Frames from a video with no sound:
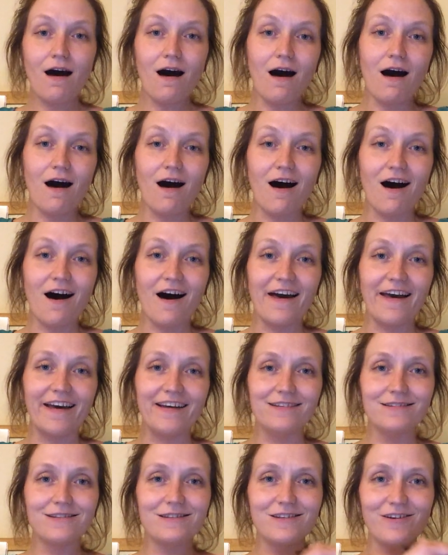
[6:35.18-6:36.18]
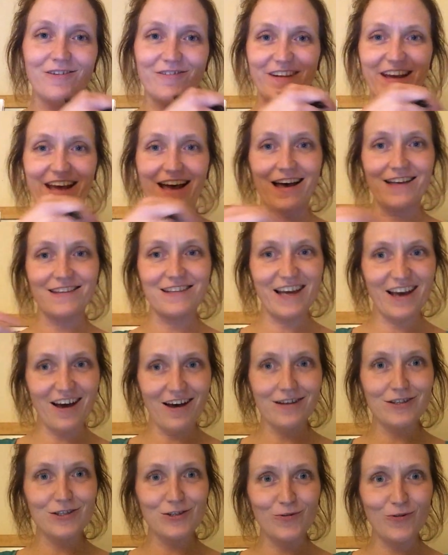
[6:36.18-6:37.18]
I. Sorry guys, I
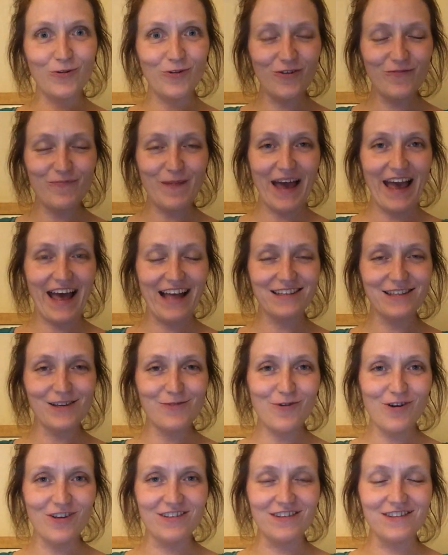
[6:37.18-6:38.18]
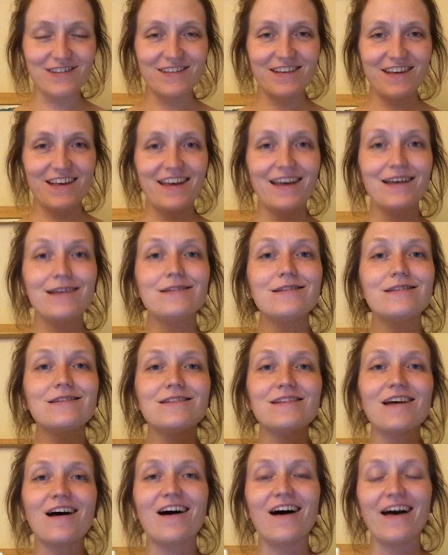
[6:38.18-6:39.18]
can't do all of my hands at once.
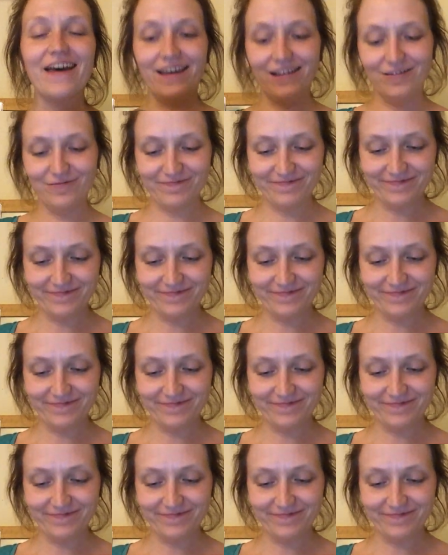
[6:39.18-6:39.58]
Sigh.